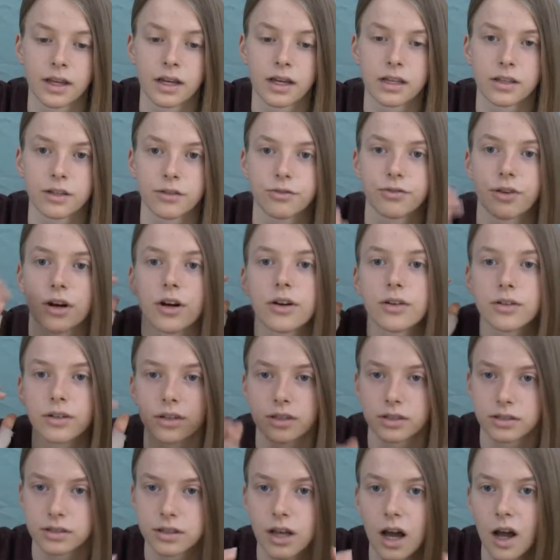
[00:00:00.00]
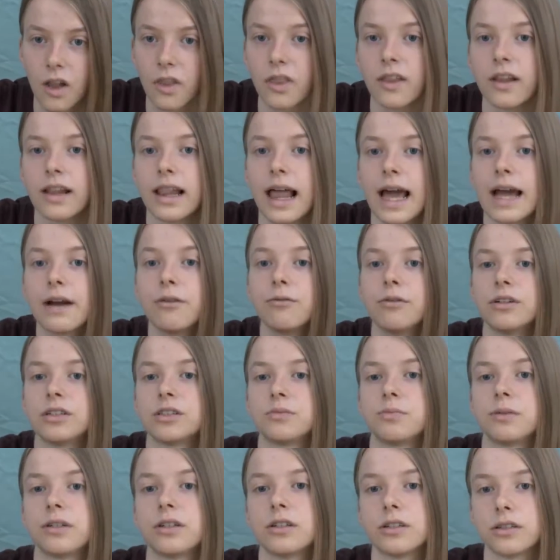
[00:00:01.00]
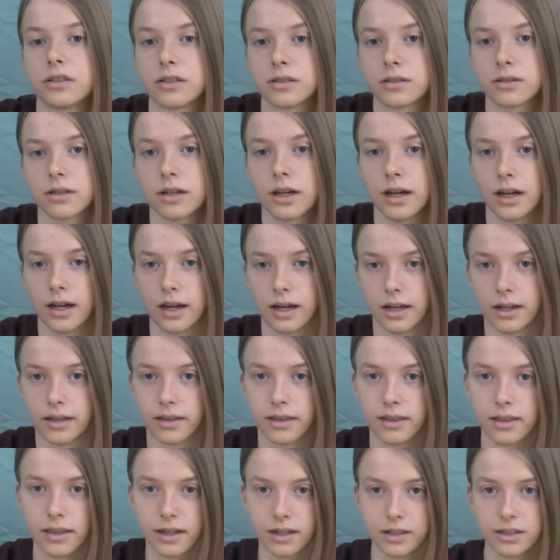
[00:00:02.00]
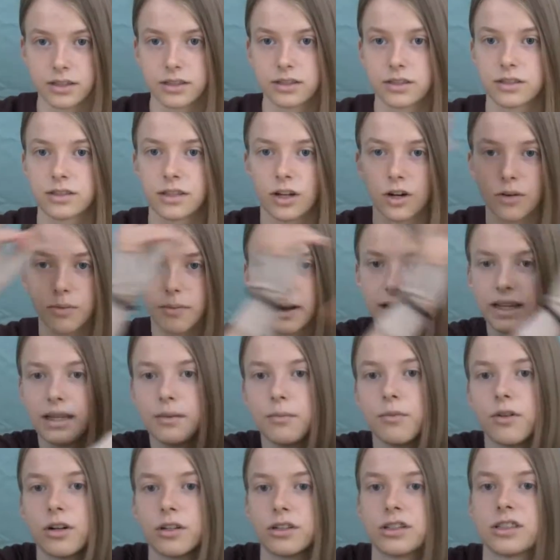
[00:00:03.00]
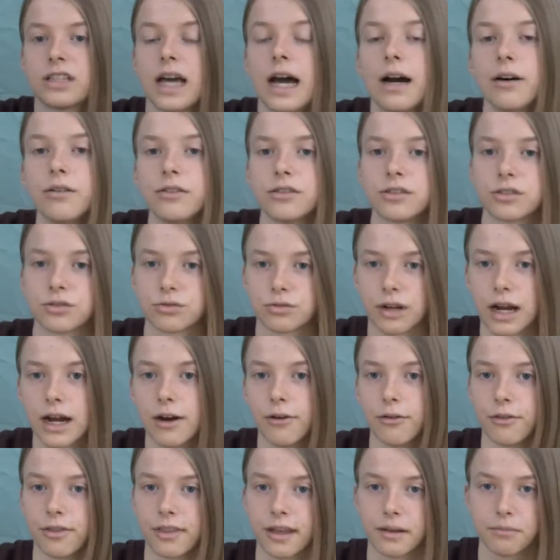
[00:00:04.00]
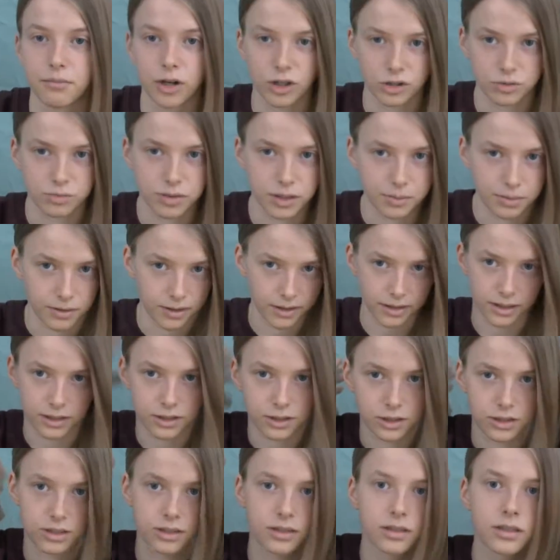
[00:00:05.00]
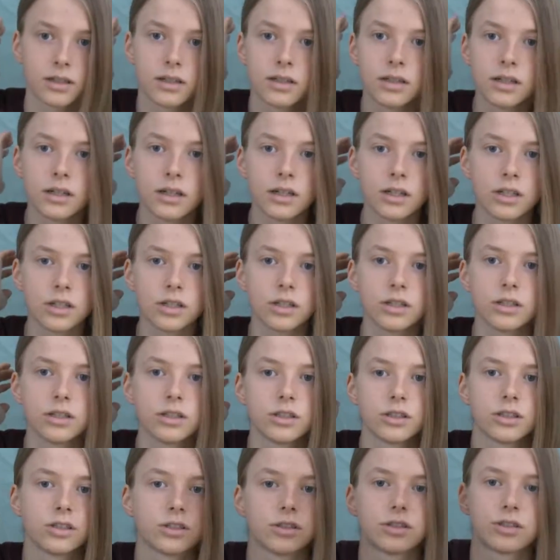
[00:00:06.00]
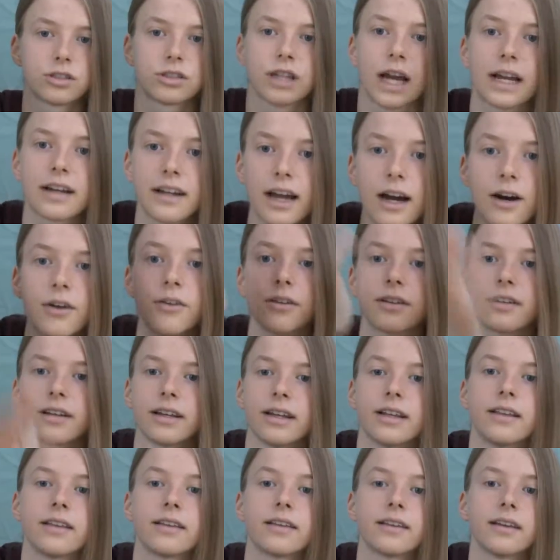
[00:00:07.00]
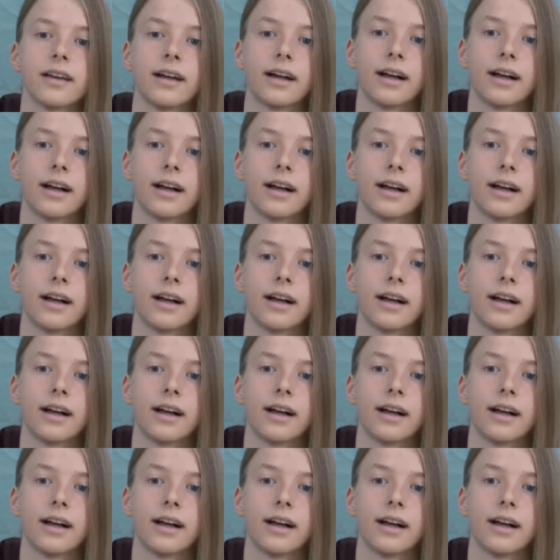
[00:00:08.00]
to focus on the language, because there's so many more sounds around that most people can just shut out and